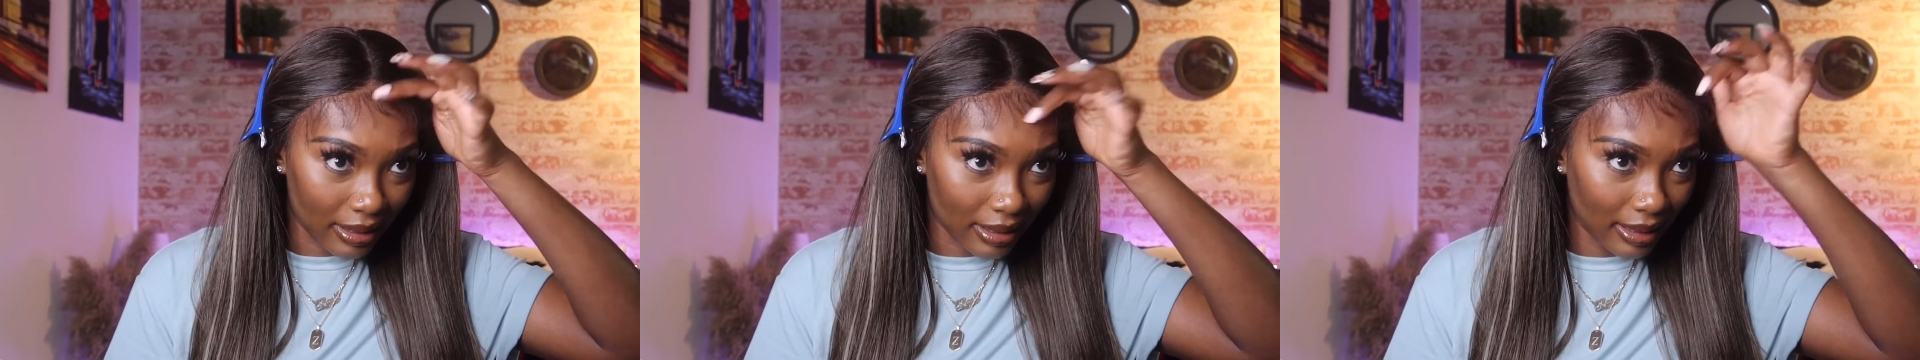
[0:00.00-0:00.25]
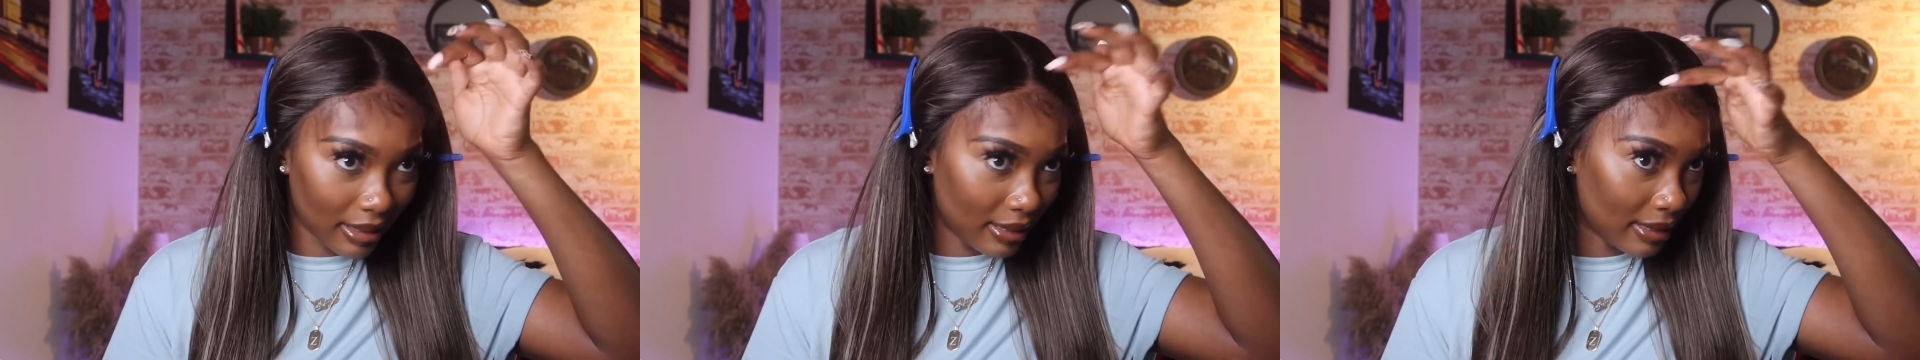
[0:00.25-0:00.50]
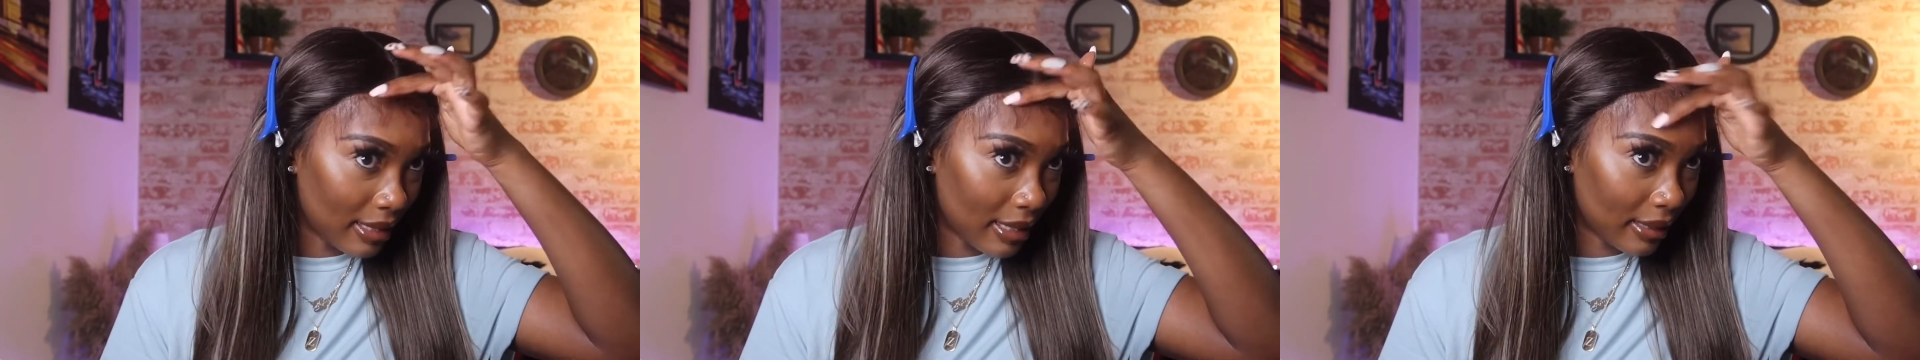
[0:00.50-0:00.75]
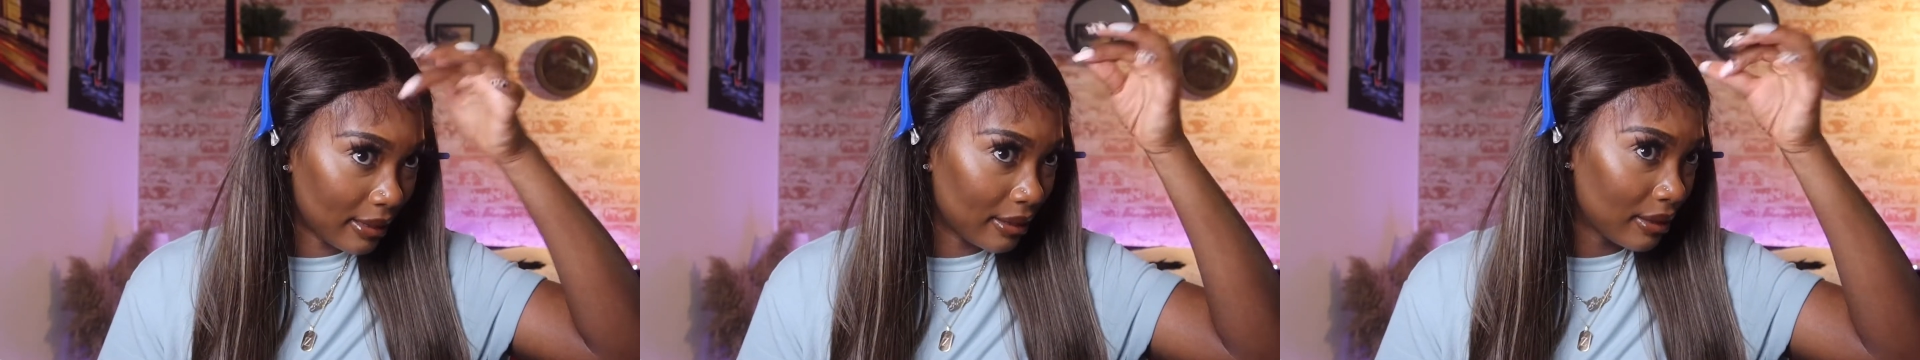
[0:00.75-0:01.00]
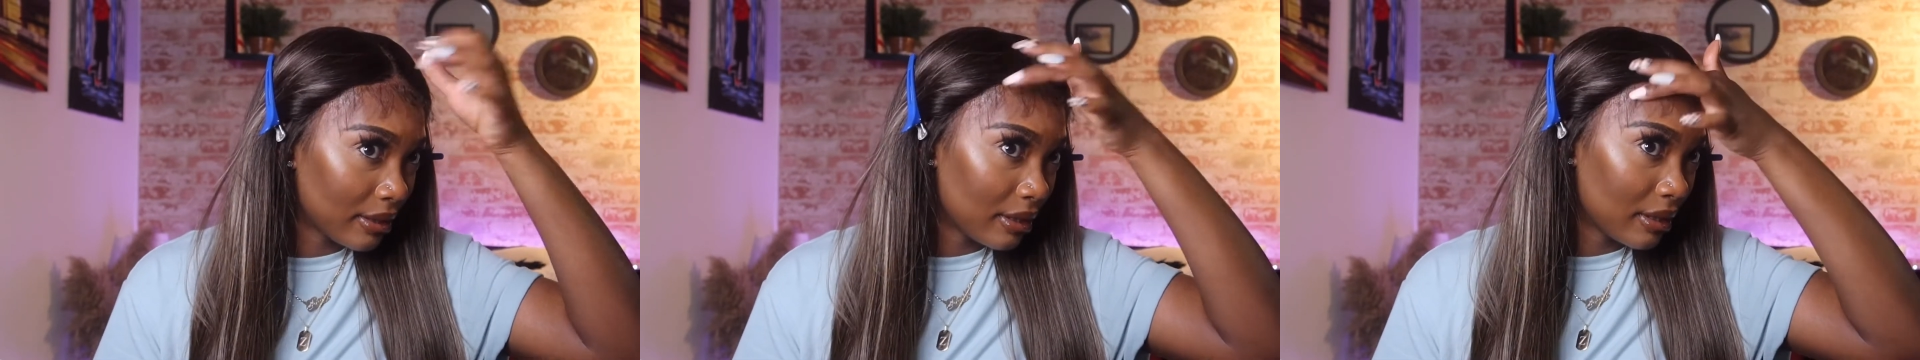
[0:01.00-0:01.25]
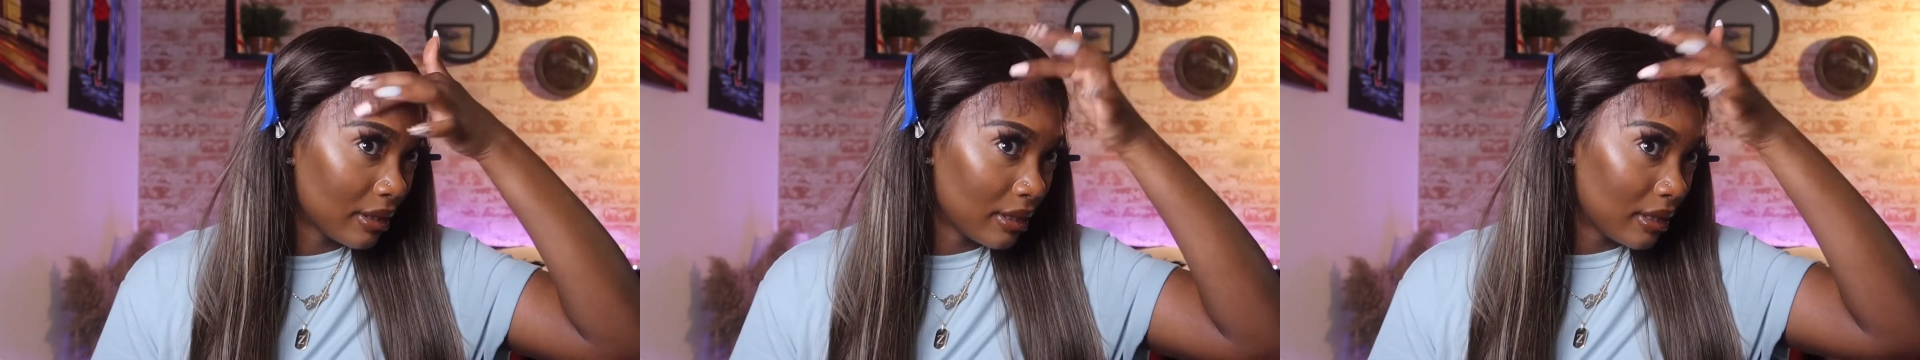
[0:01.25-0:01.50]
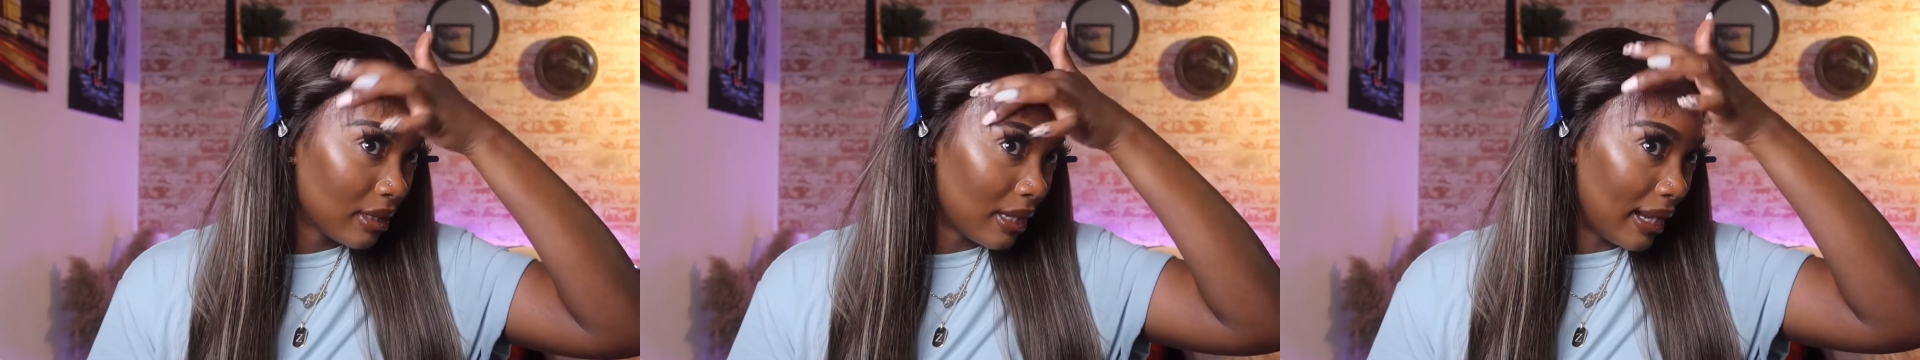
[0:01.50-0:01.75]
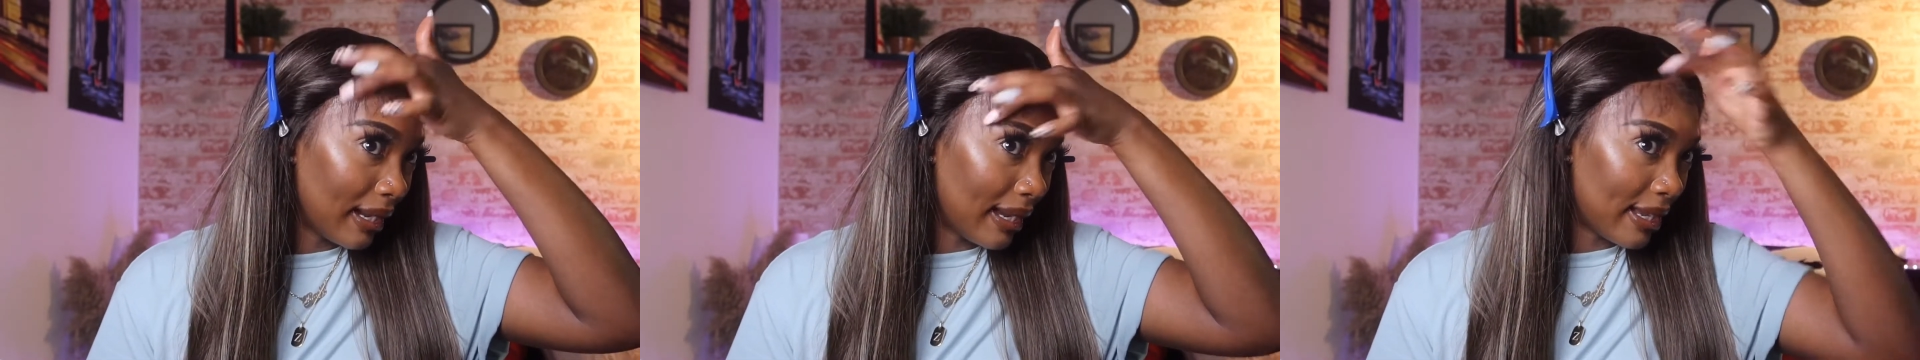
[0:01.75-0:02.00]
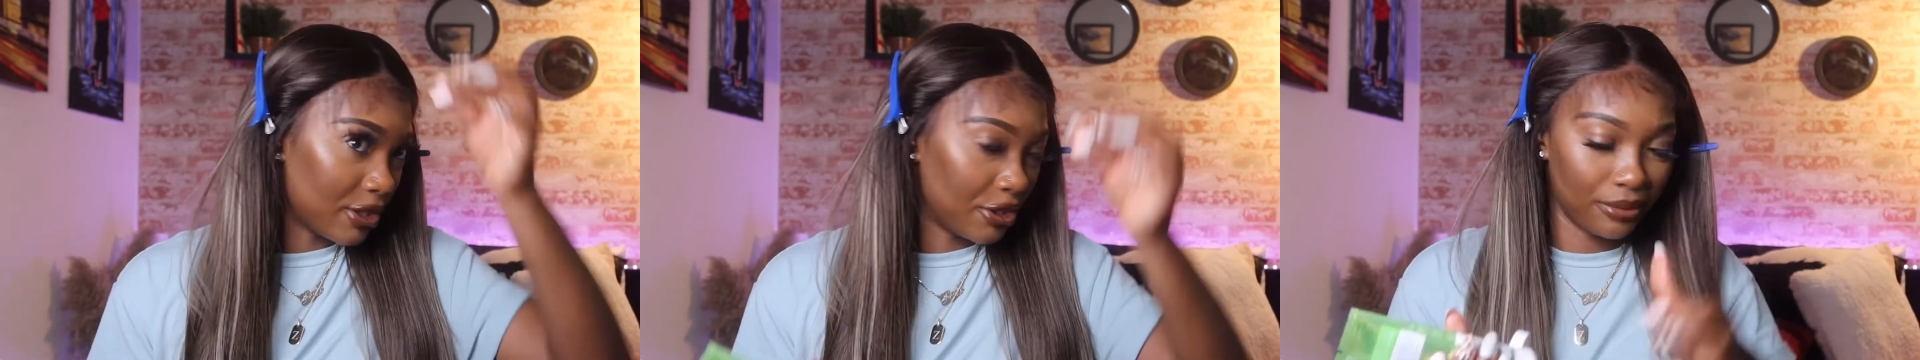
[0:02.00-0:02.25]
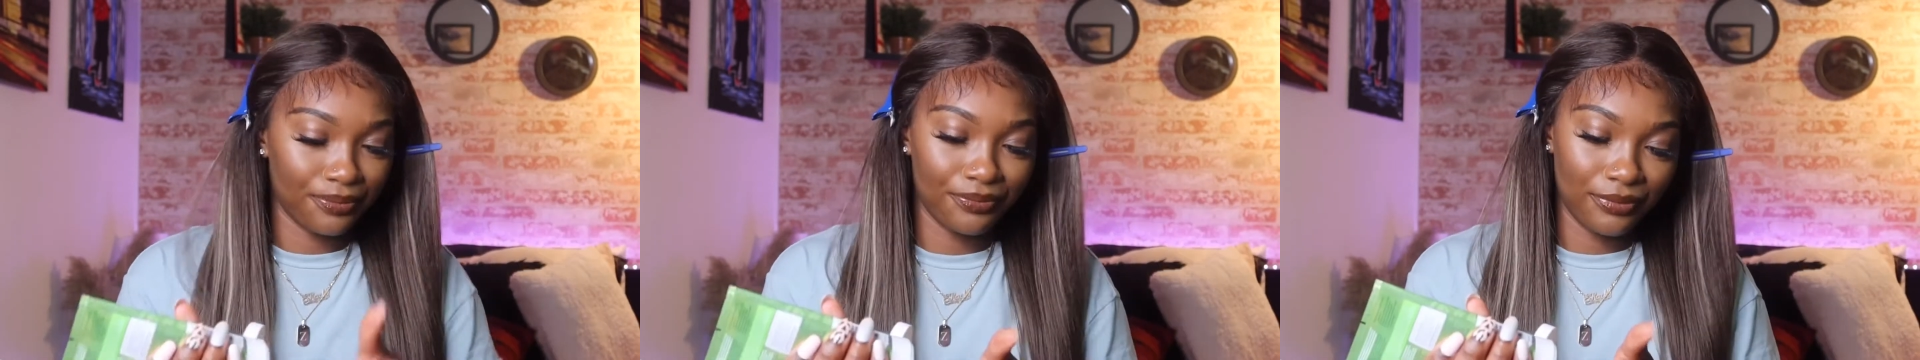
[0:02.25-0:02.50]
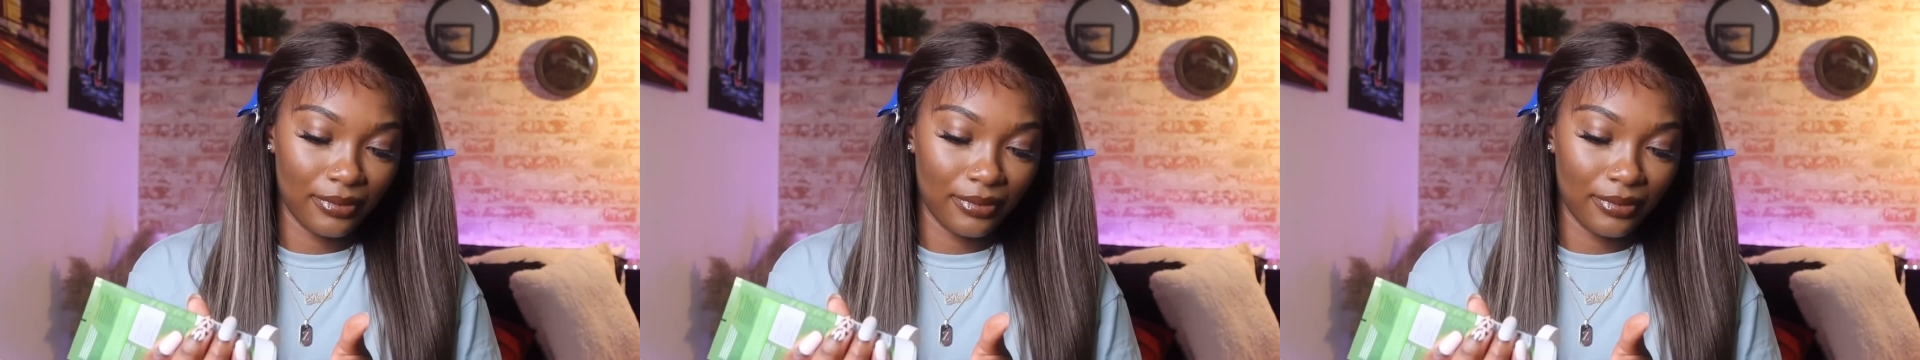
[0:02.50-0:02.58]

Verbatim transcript: Slick, slick. I got you.